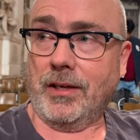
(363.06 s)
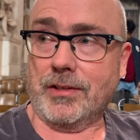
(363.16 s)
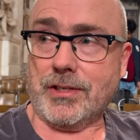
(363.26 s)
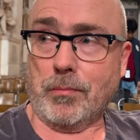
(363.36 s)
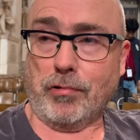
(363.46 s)

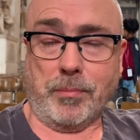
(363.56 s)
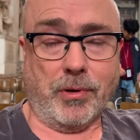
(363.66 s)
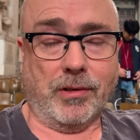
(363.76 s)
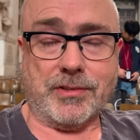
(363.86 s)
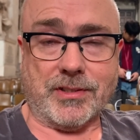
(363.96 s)
contemporary
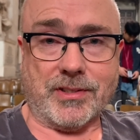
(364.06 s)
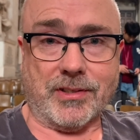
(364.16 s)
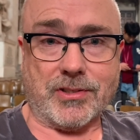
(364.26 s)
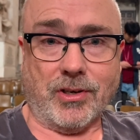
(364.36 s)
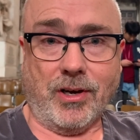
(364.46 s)
politics of the
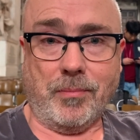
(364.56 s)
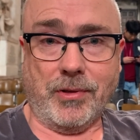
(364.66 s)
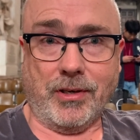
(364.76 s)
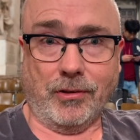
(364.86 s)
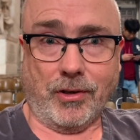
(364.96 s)
time
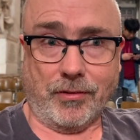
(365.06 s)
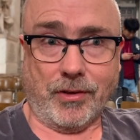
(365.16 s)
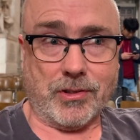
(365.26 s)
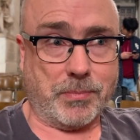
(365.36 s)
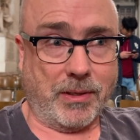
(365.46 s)
that a lot of
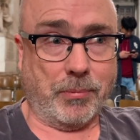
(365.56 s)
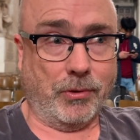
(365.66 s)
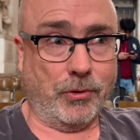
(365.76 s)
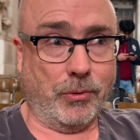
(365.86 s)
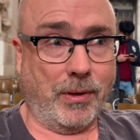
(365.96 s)
those people
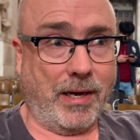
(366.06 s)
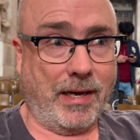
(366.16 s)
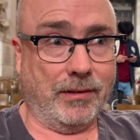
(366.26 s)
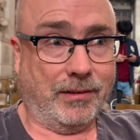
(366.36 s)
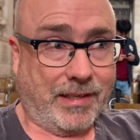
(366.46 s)
who are
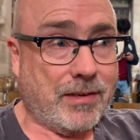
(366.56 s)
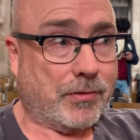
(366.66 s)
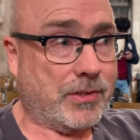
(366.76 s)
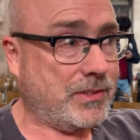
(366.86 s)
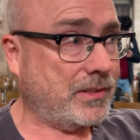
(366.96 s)

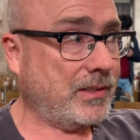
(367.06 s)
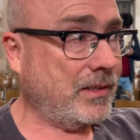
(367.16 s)
Leavers,